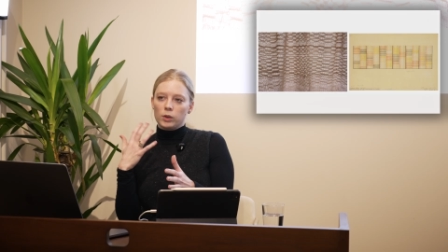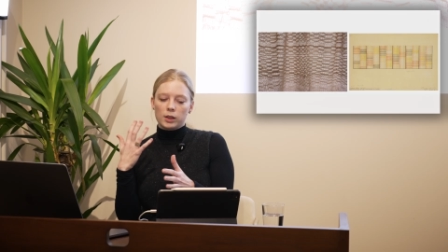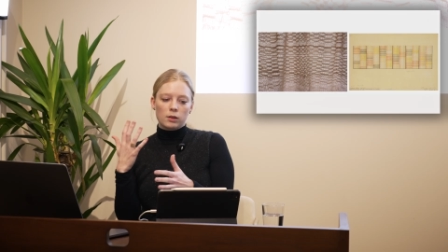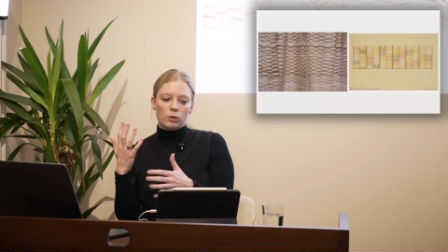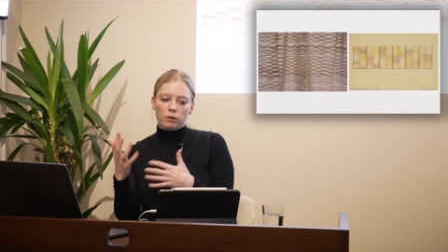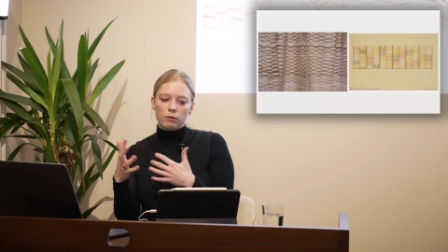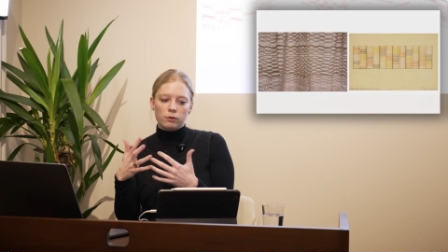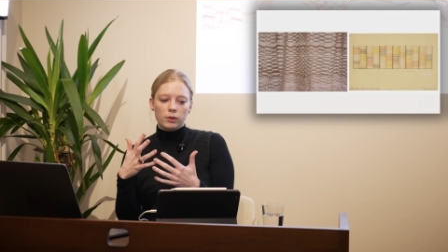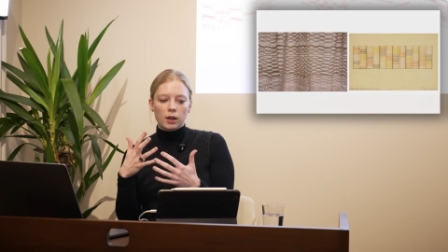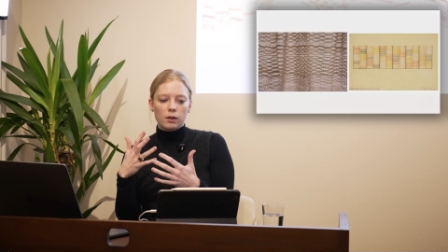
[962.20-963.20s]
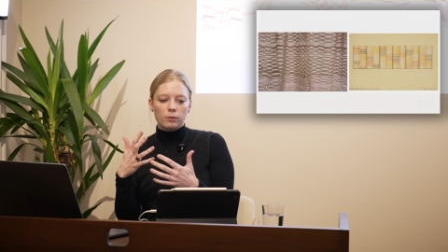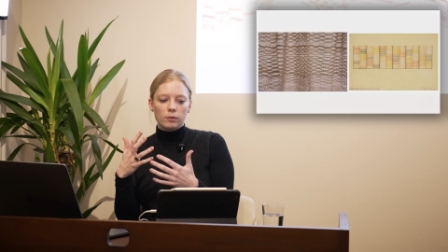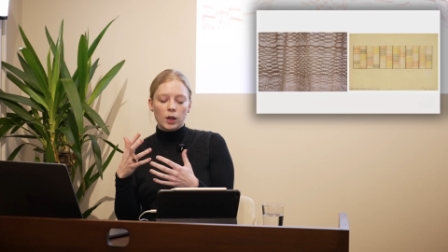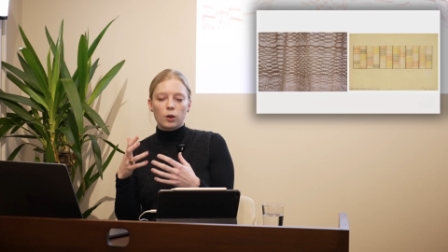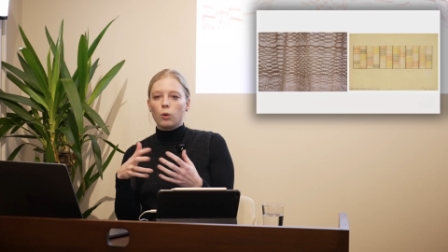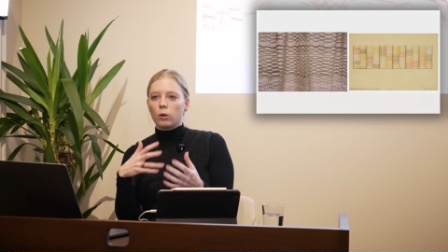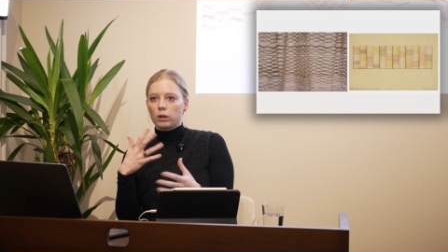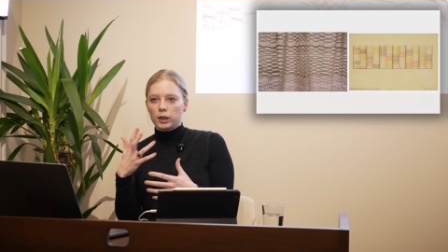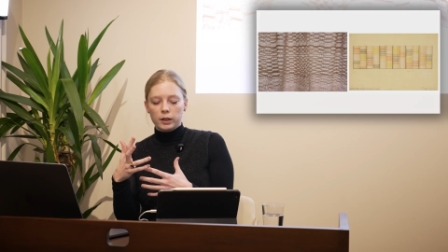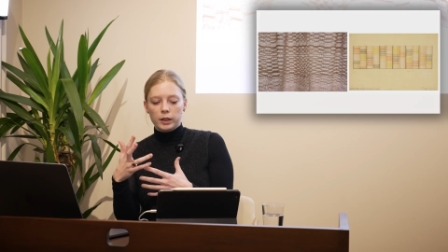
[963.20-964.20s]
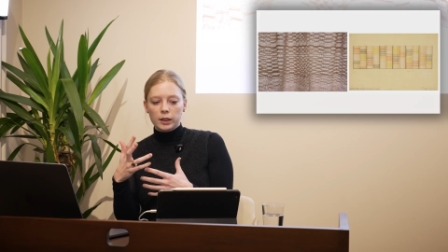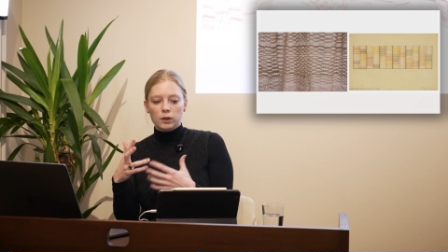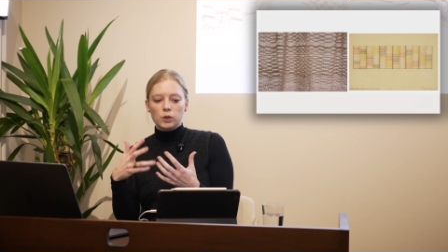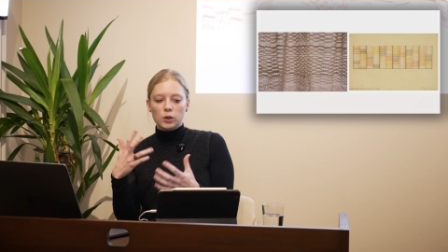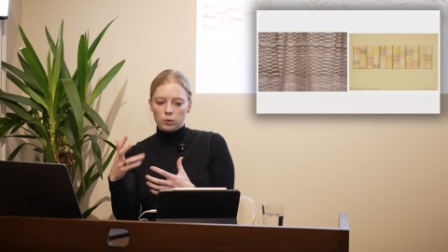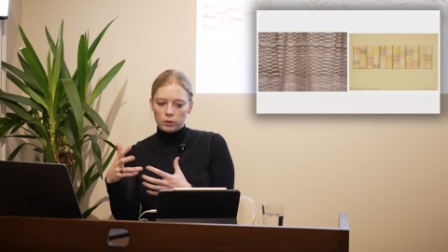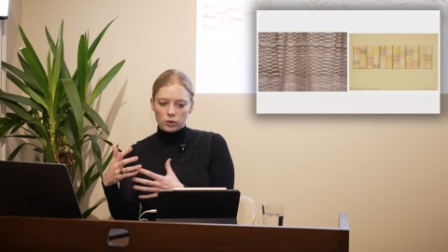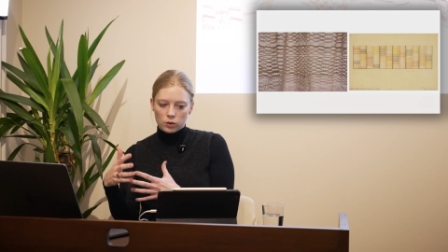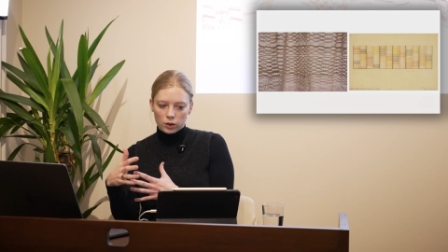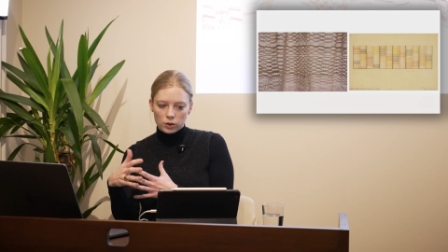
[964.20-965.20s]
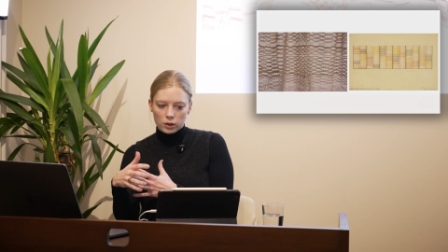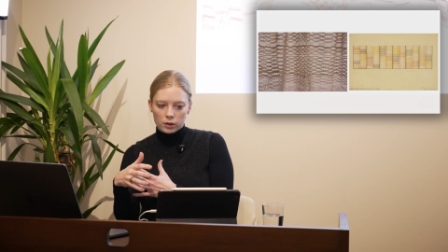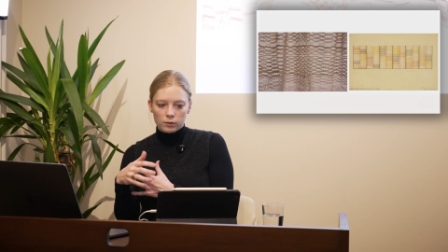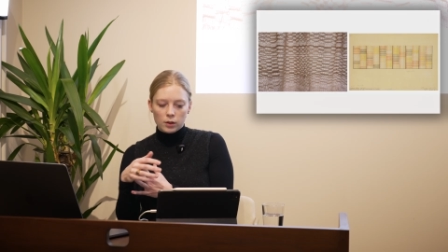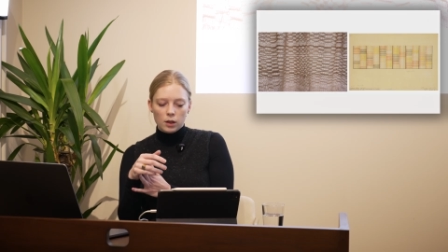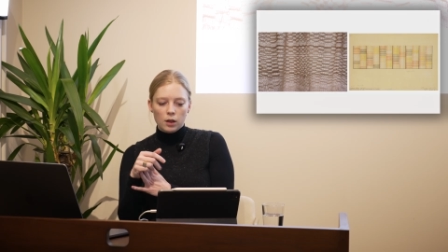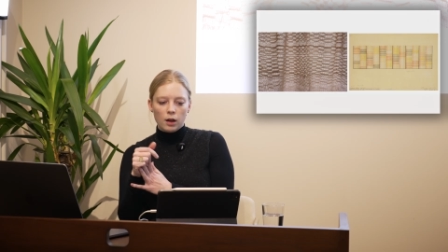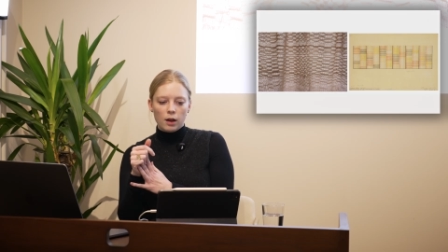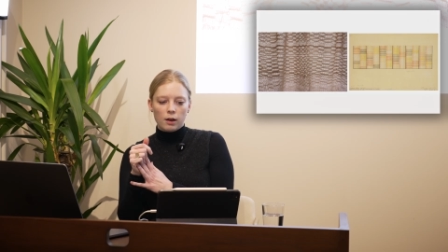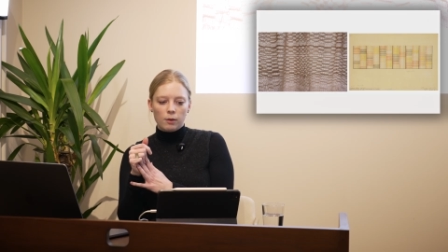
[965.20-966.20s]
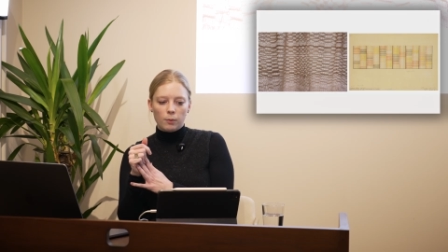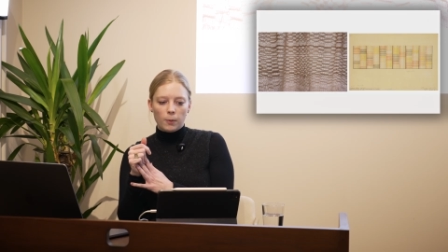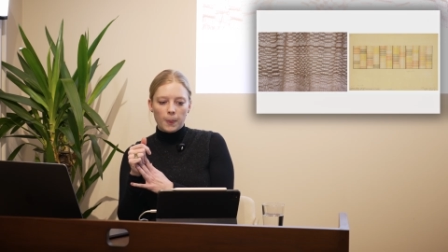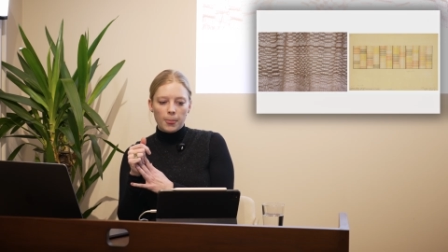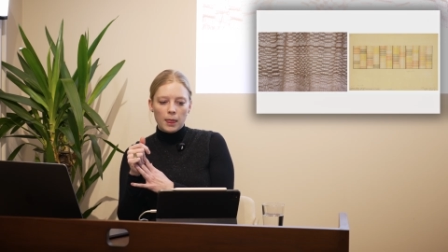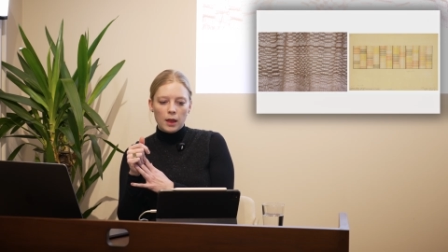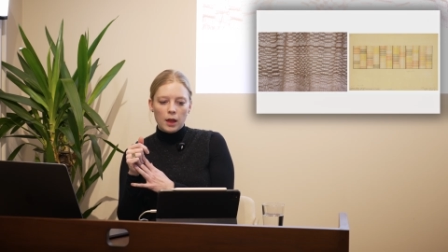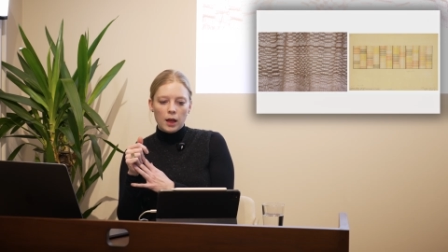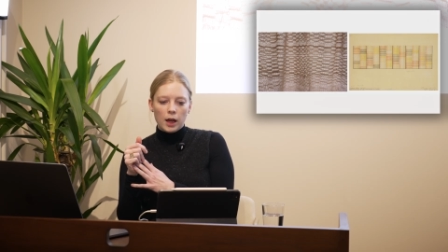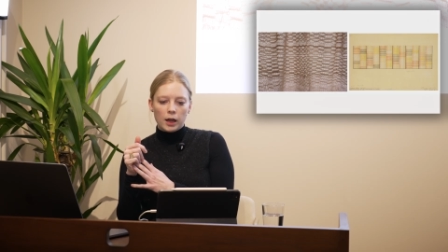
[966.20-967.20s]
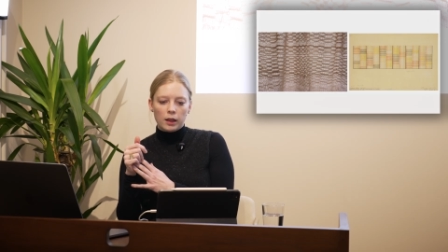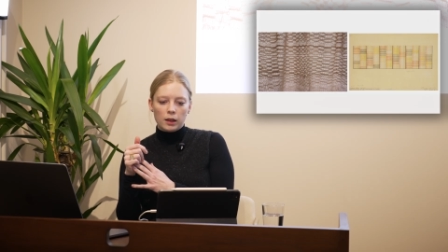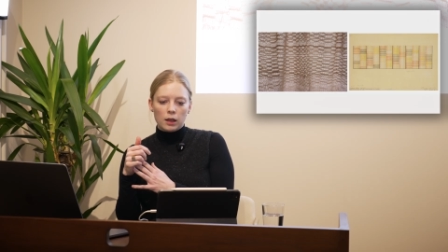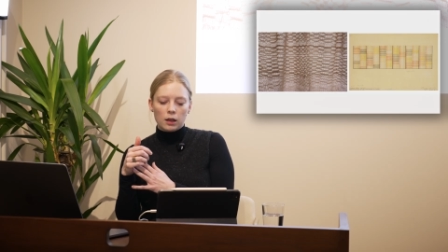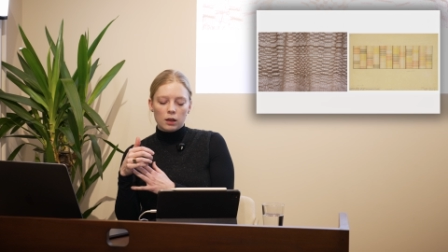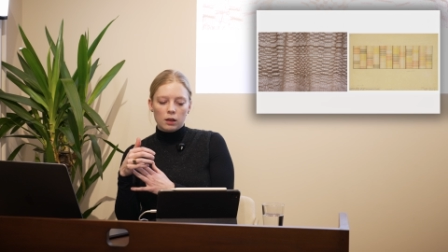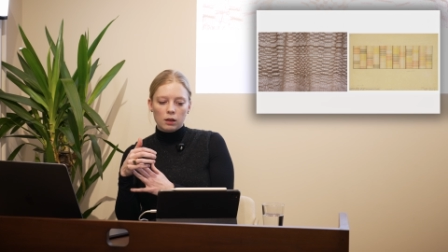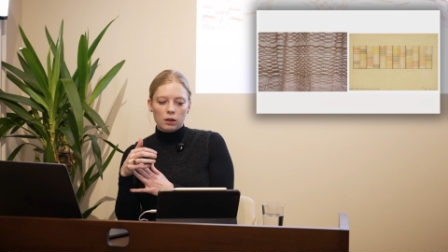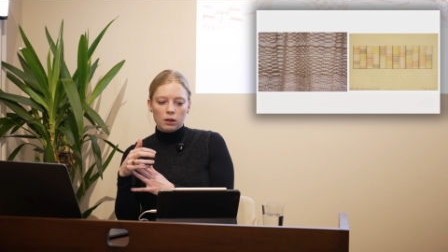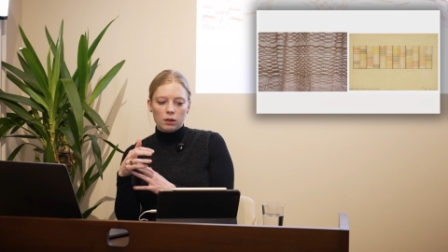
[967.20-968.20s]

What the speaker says: sort of a corollary to the structure. And I think